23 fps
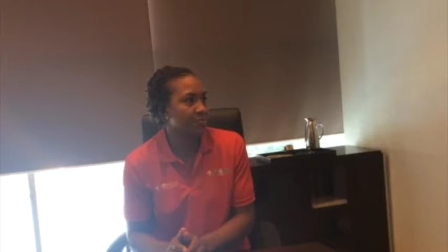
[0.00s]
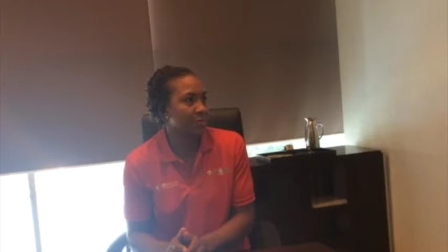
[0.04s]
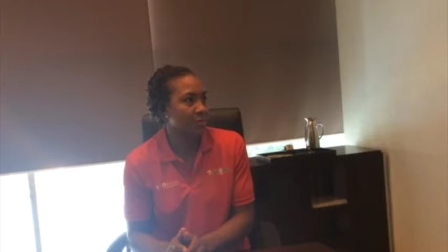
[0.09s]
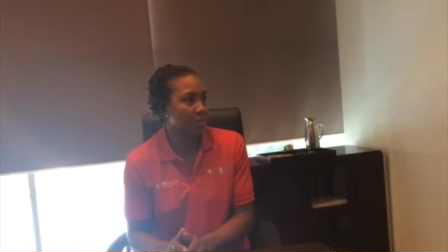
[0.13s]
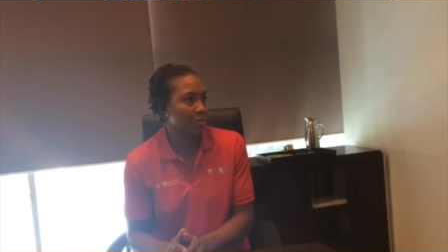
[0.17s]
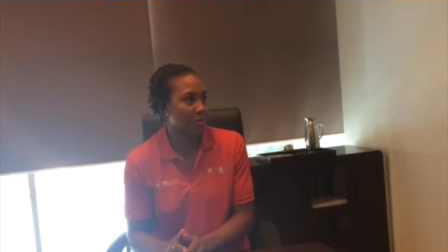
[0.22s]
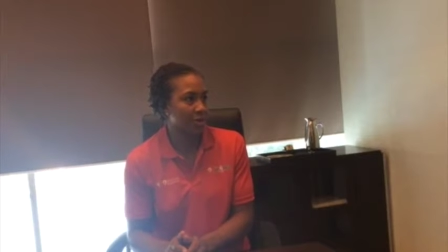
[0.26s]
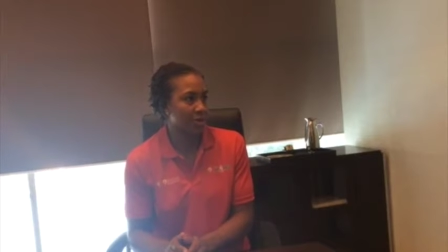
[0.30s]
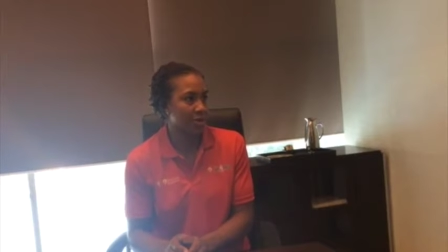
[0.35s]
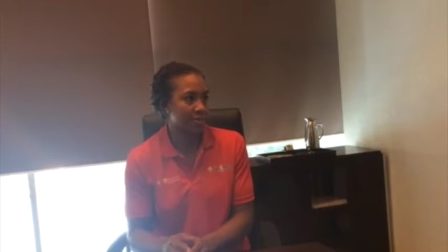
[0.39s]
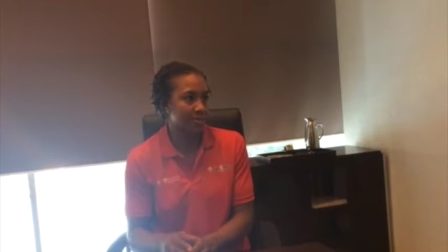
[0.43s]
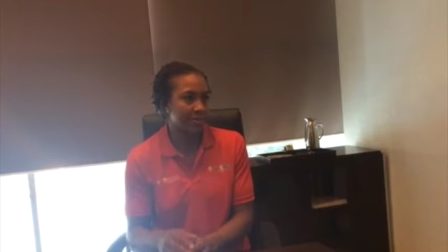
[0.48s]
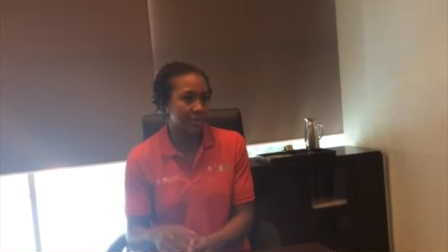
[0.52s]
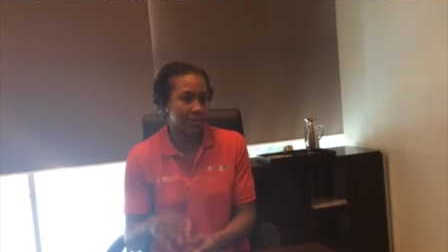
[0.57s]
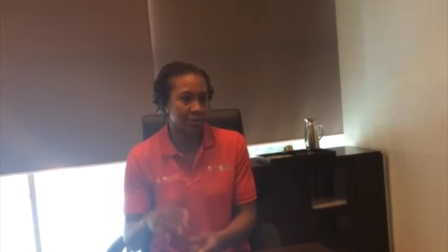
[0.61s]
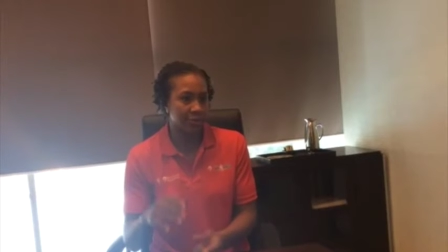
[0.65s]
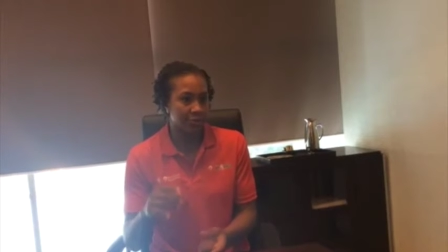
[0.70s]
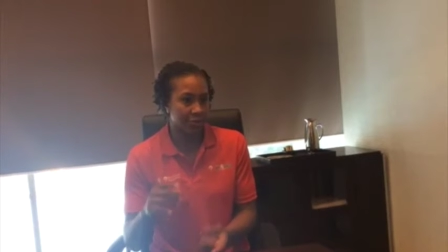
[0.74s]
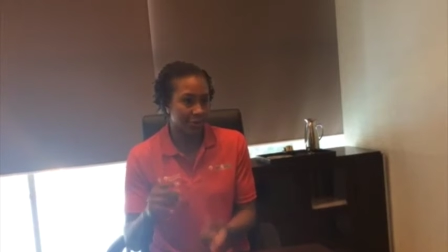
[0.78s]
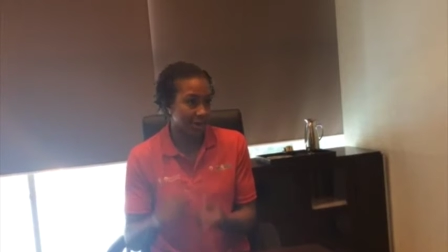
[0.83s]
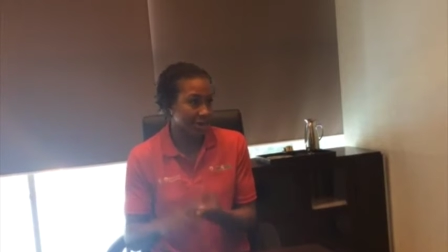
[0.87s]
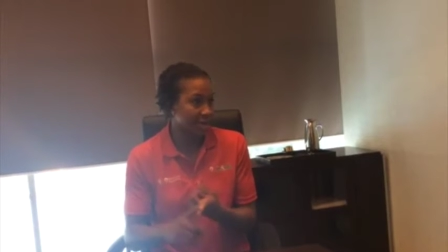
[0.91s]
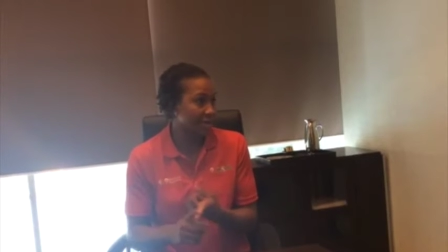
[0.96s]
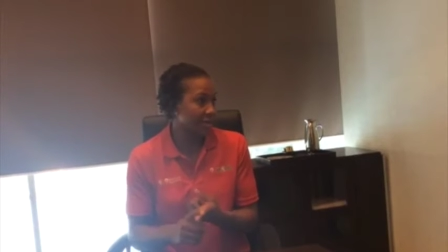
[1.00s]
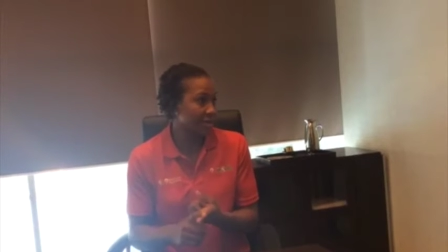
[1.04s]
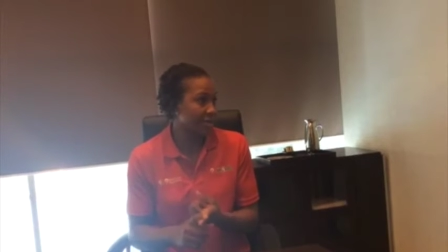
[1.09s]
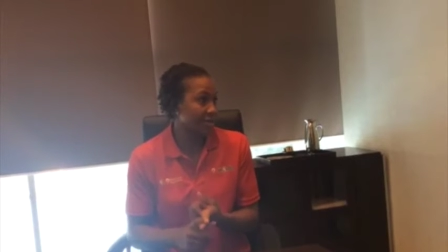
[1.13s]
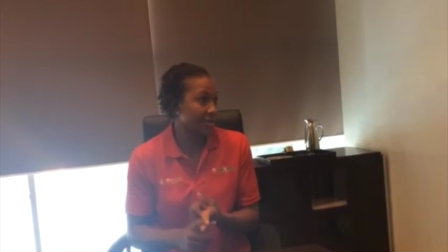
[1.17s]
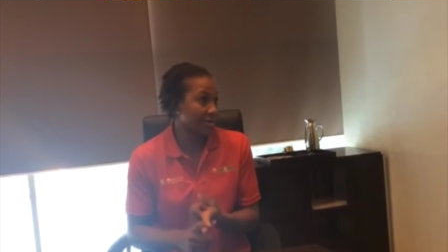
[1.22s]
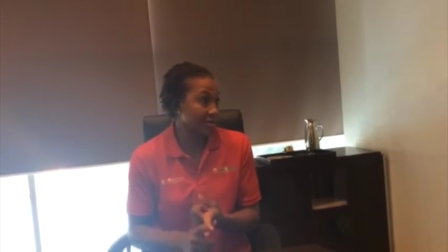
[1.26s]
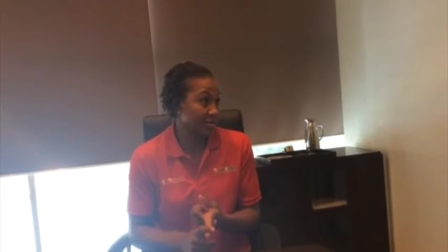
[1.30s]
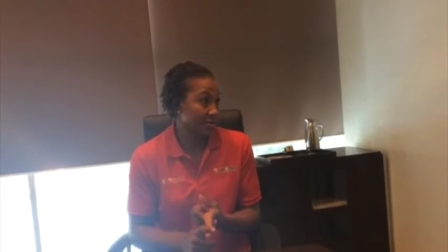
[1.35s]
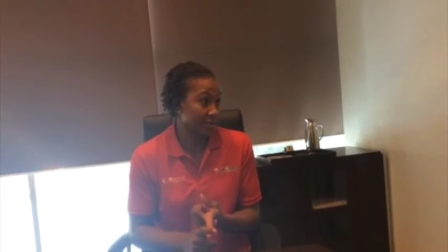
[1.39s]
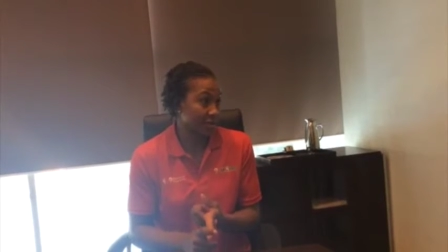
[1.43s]
but we're going to be great
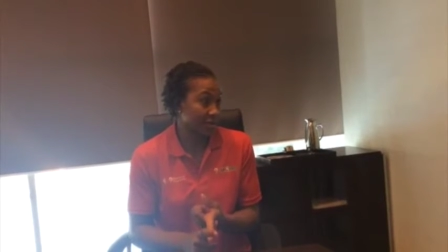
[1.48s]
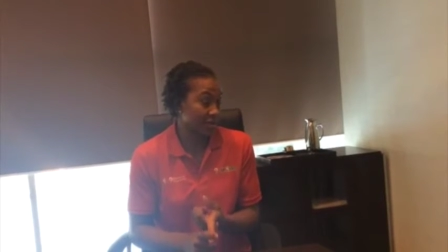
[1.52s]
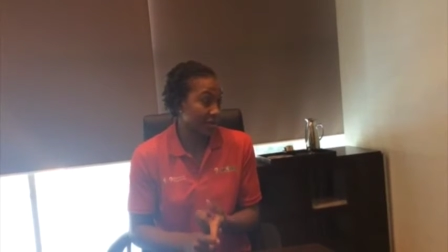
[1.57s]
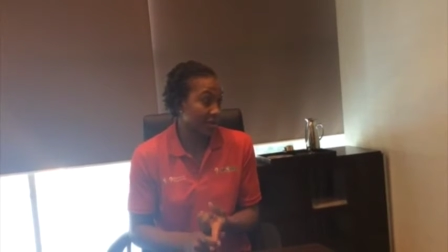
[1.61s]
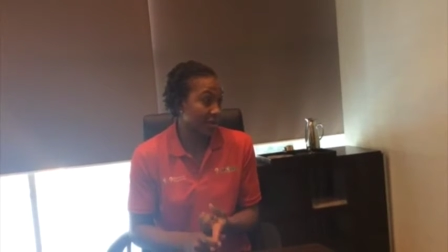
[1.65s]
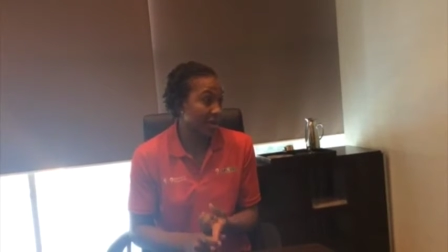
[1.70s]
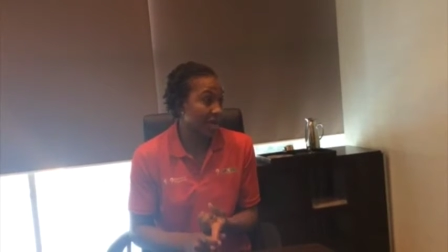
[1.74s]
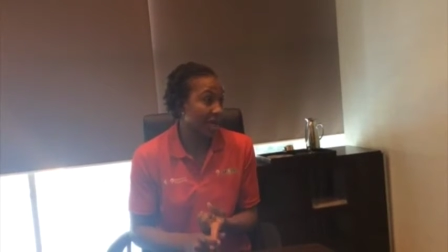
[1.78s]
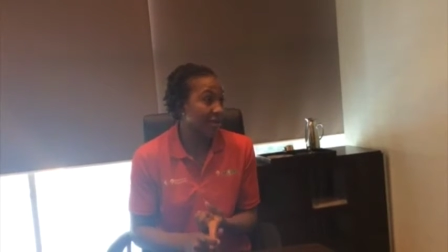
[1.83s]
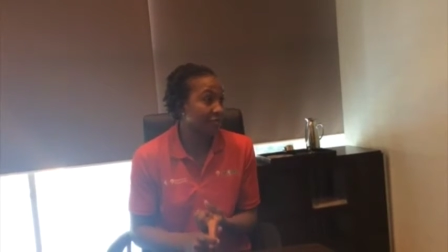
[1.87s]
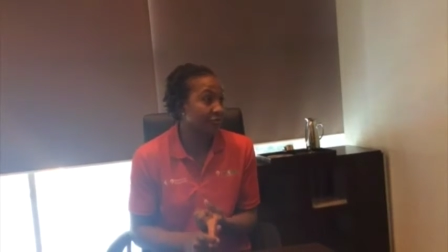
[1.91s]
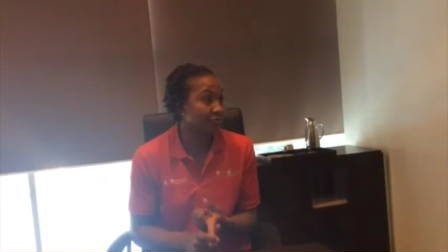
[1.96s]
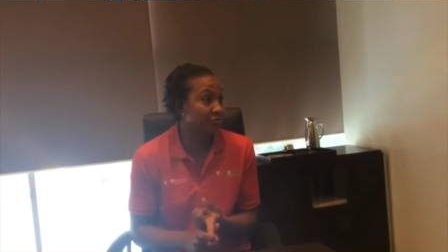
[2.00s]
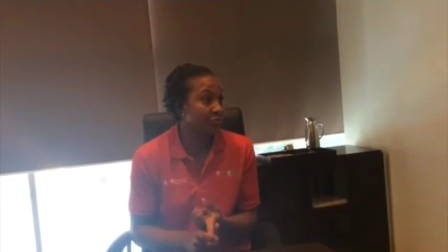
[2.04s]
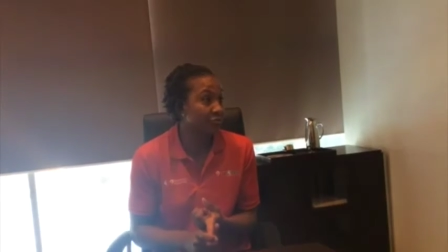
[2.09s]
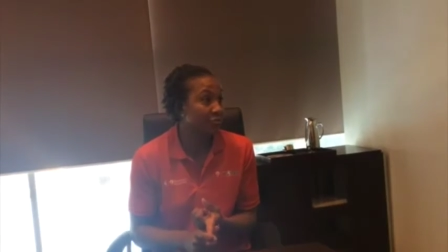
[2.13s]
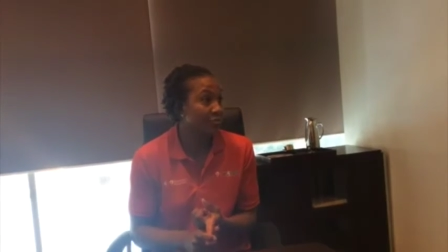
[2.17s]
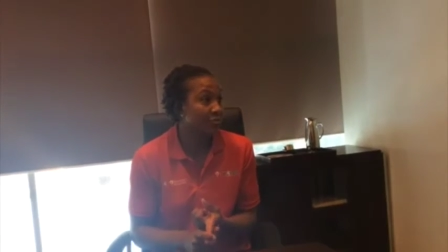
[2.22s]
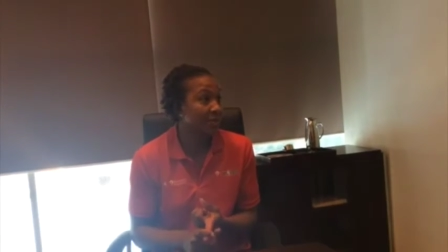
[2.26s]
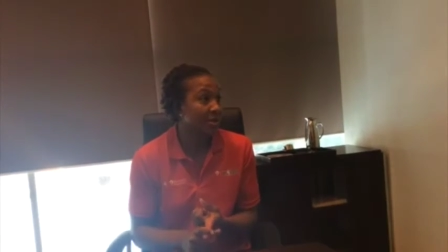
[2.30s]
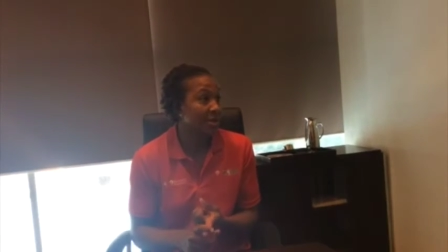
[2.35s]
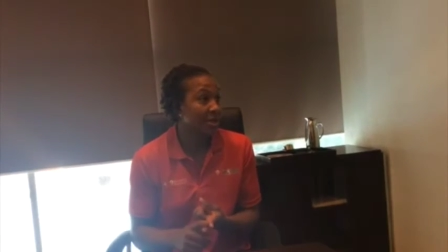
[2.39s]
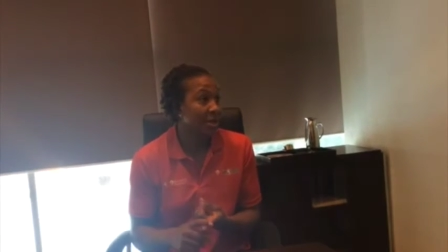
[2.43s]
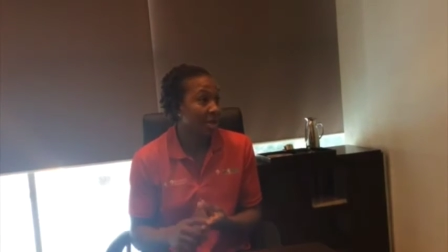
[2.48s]
in the in the classroom,